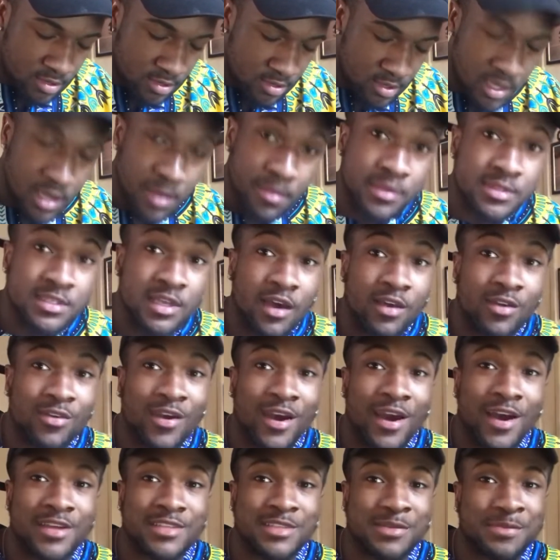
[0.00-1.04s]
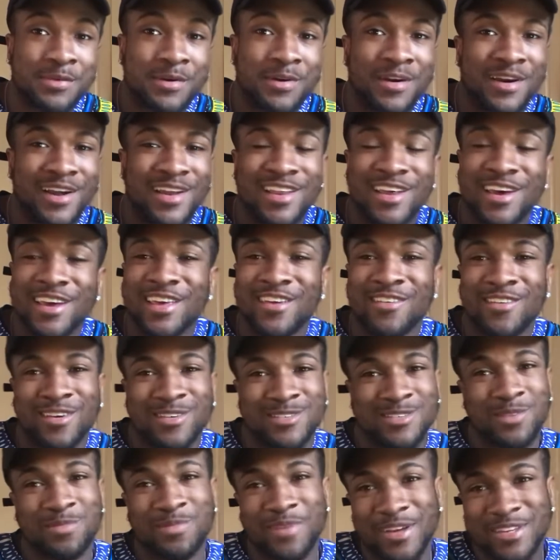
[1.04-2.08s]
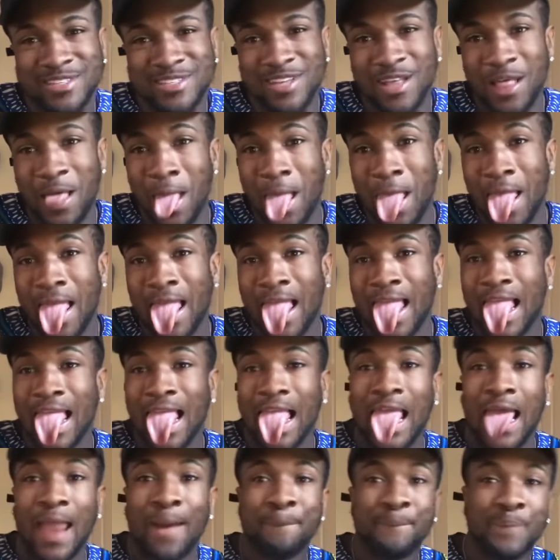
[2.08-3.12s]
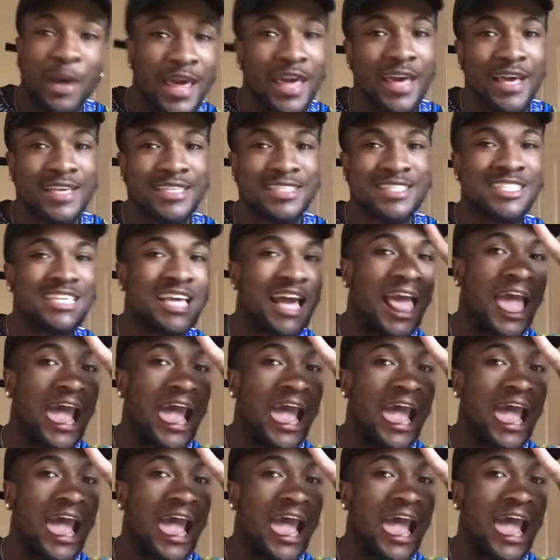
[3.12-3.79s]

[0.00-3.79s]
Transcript: I'm gonna talk to you guys tomorrow. I love you guys so much. Peace.